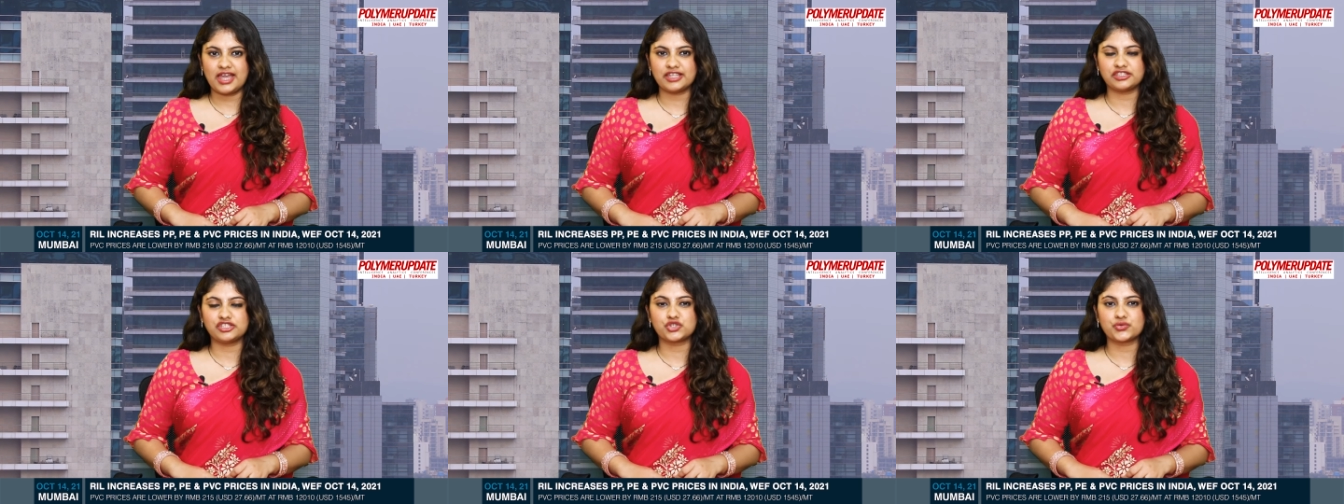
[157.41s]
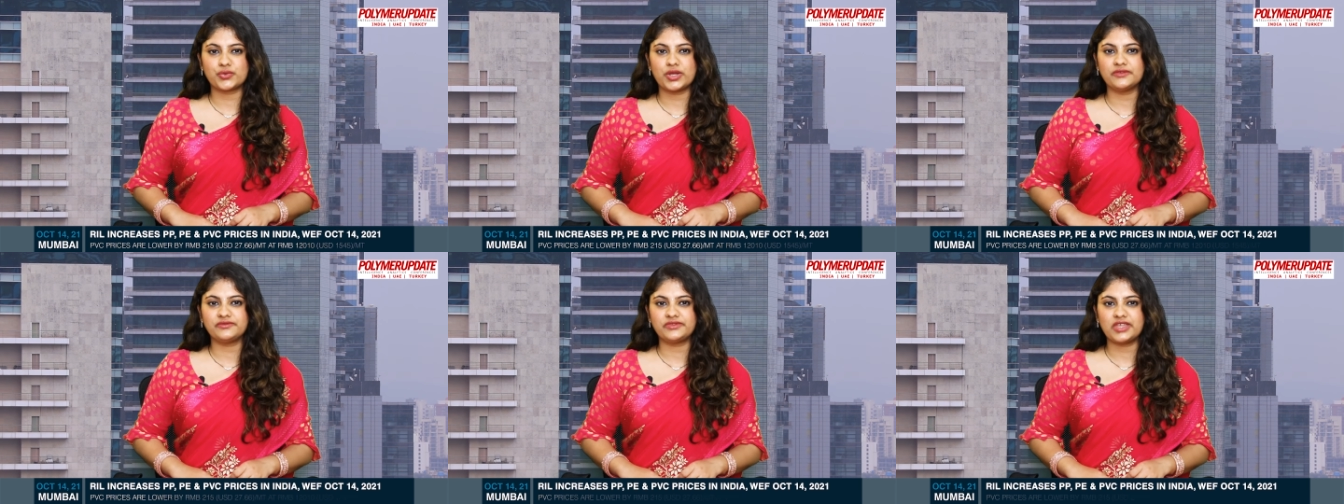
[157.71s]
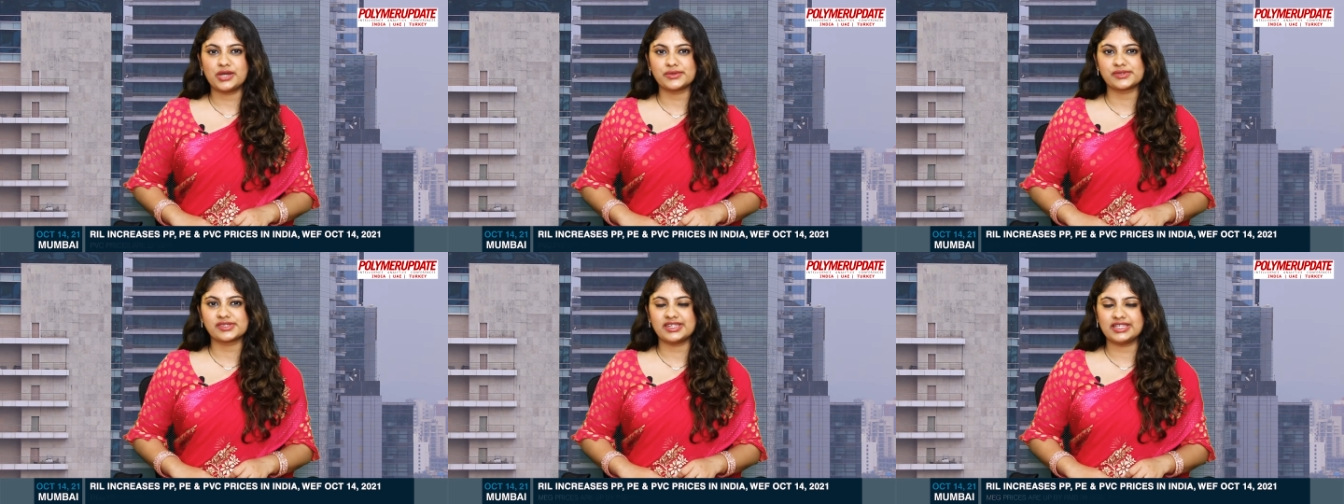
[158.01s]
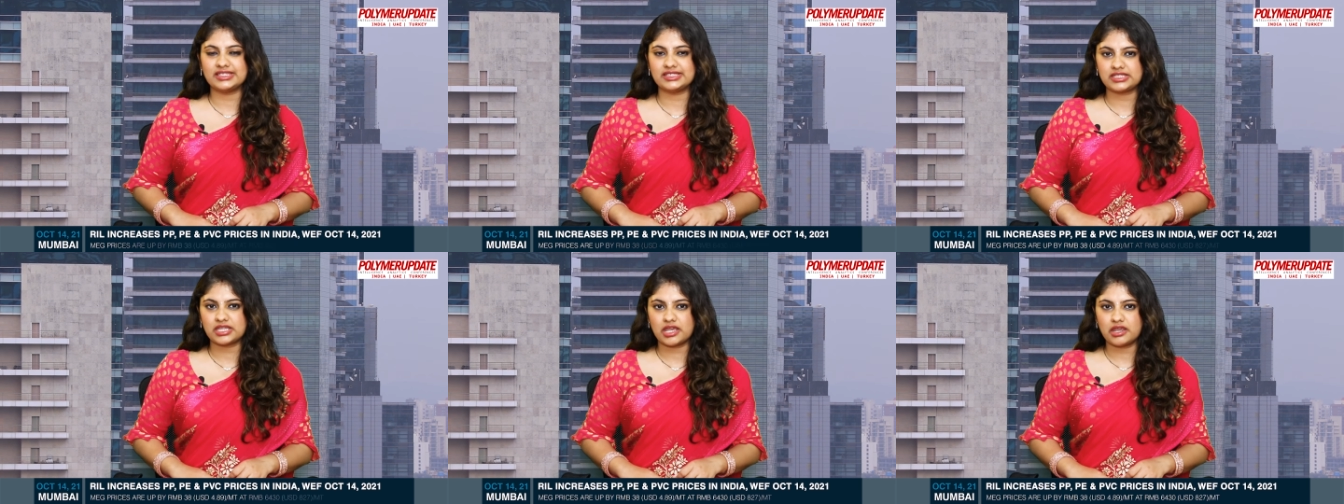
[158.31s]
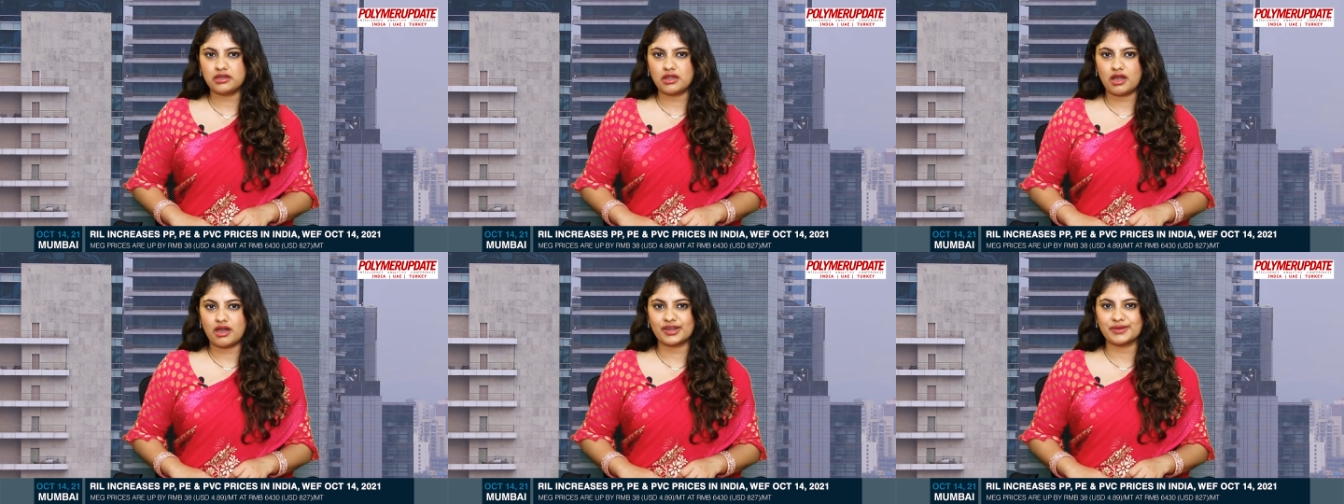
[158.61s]
at the
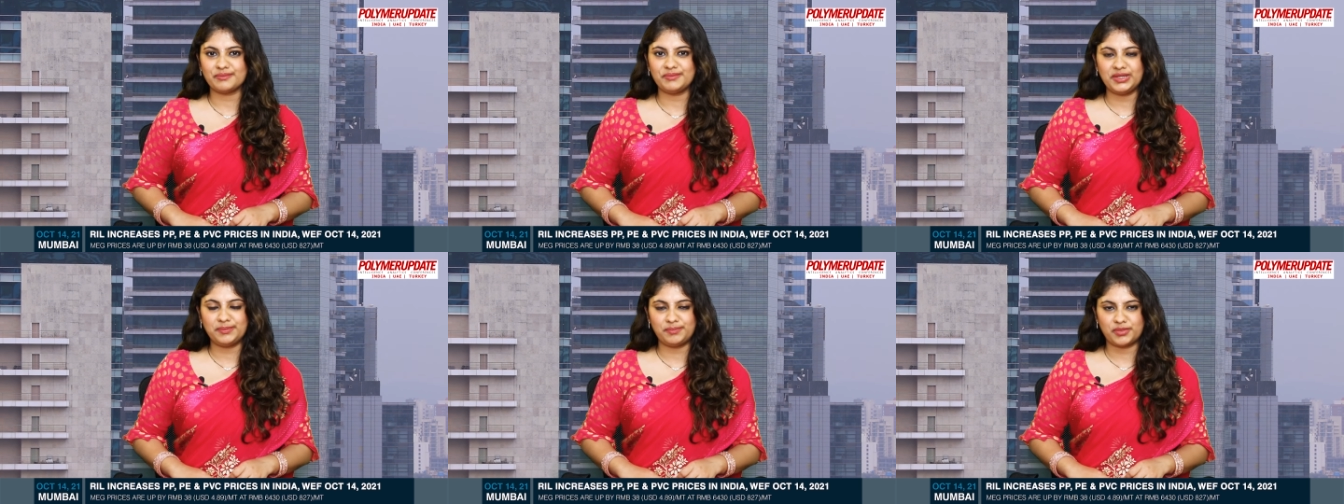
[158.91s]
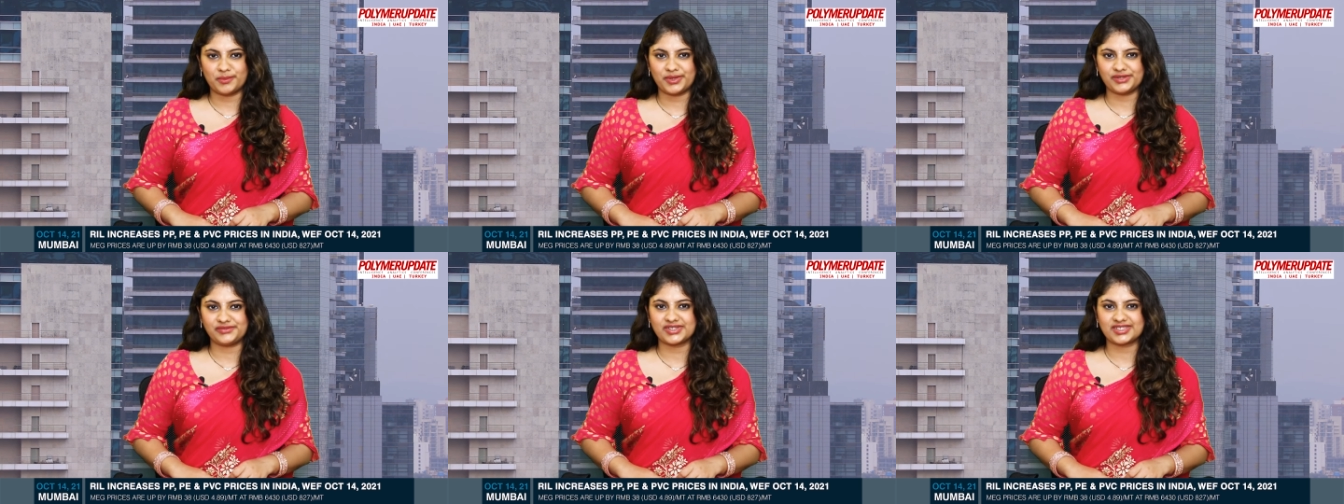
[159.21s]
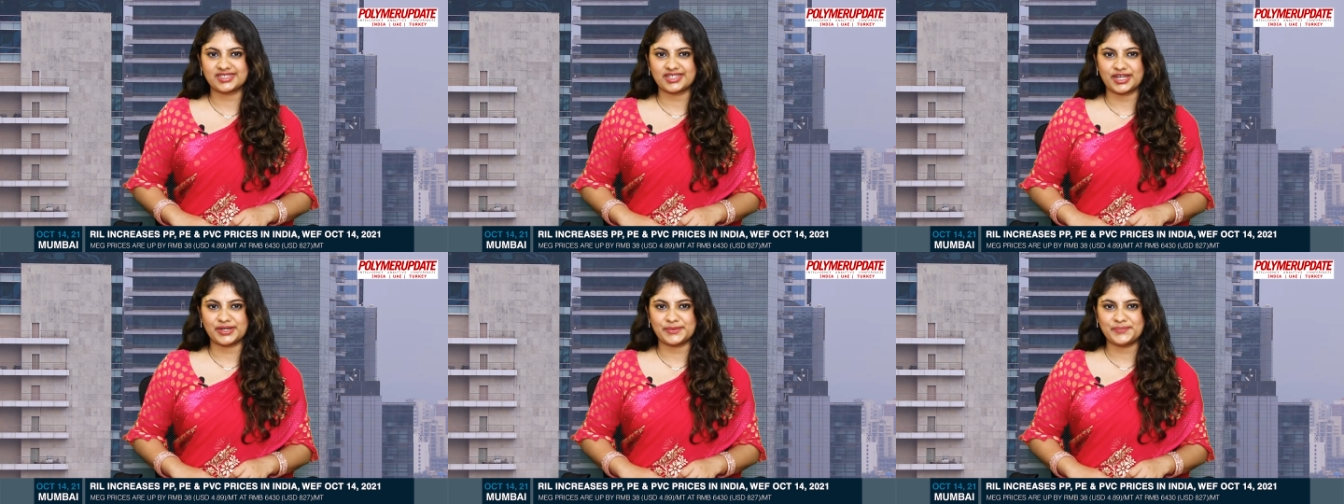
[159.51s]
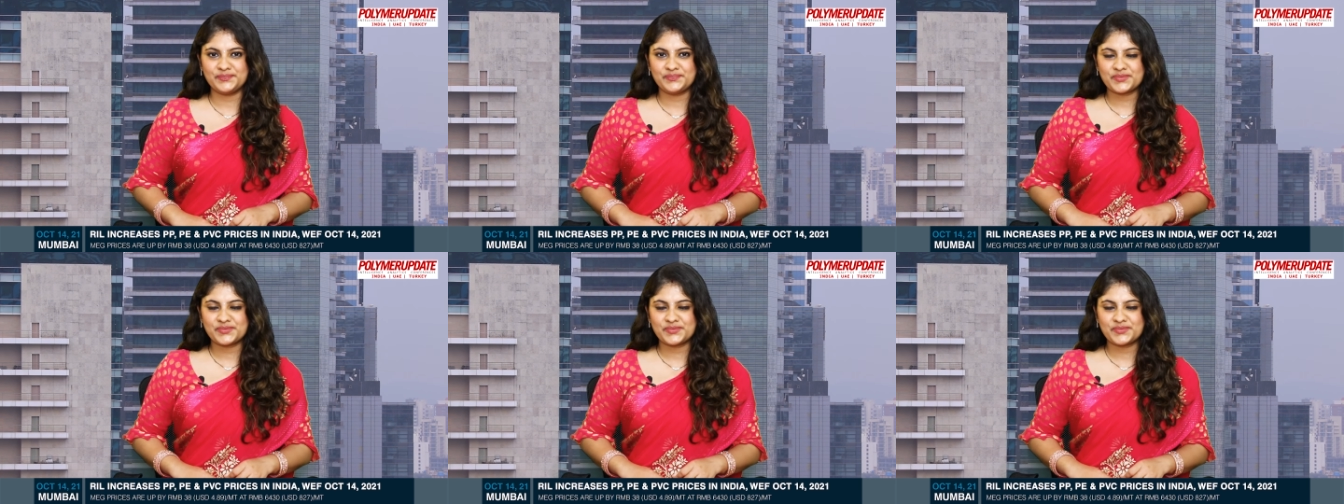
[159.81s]
12,010 RMB per metric ton.